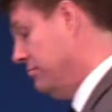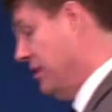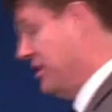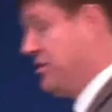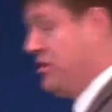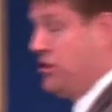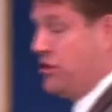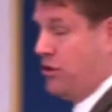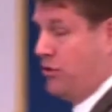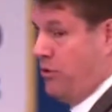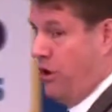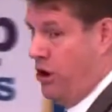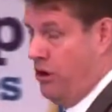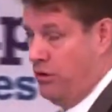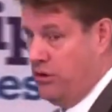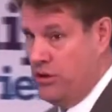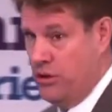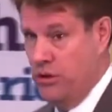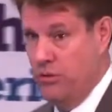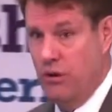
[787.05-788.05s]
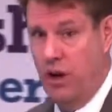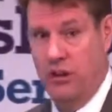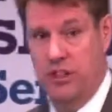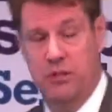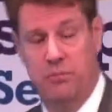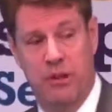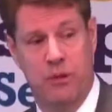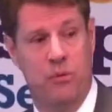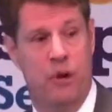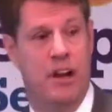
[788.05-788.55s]
my sister Rose, who
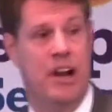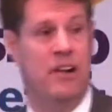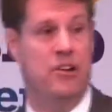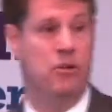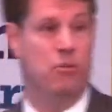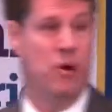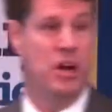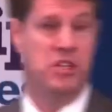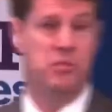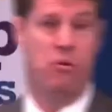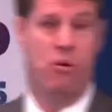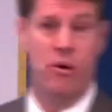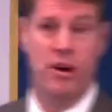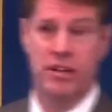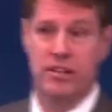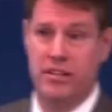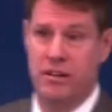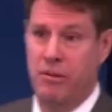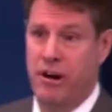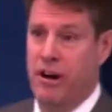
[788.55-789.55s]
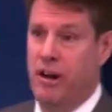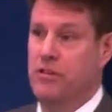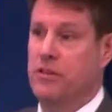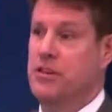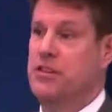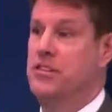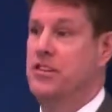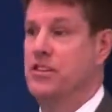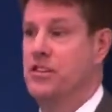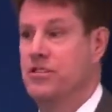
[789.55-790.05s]
ultimately went on to West Point, and my
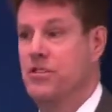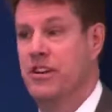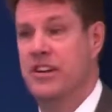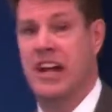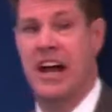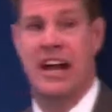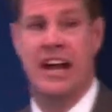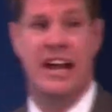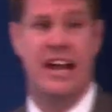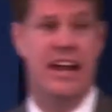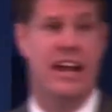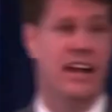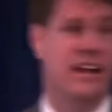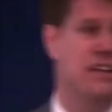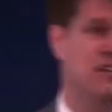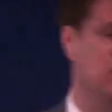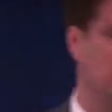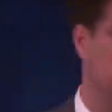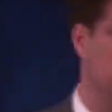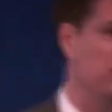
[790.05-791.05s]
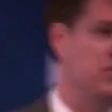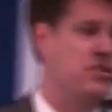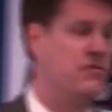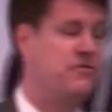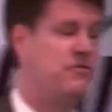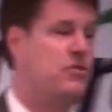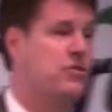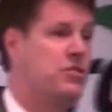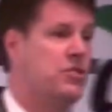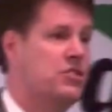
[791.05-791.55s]
other sister Diane, who is
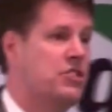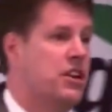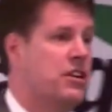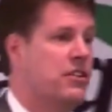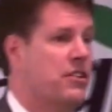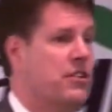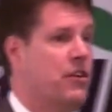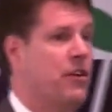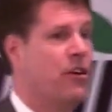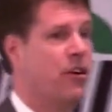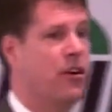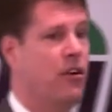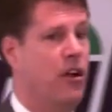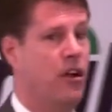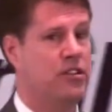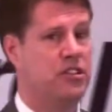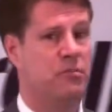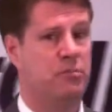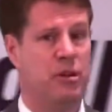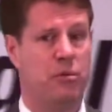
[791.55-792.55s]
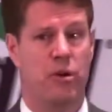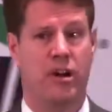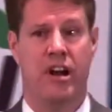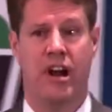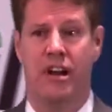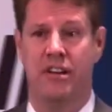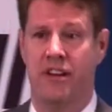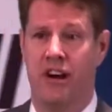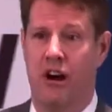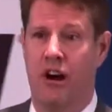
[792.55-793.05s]
2 years younger than her, ultimately went
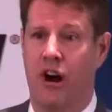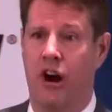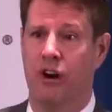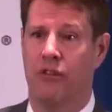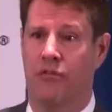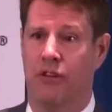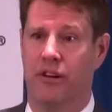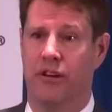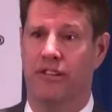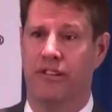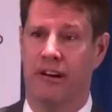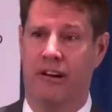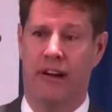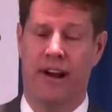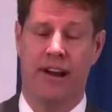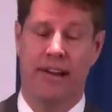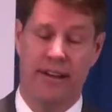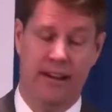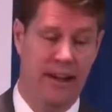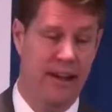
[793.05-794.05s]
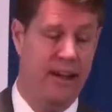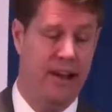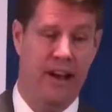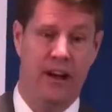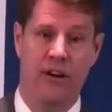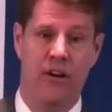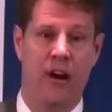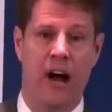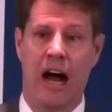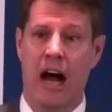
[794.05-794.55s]
on to Harvard, all right? I
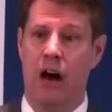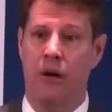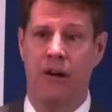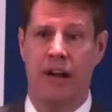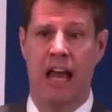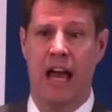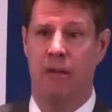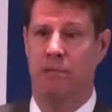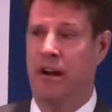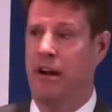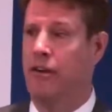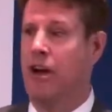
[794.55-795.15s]
don't know how it happened, I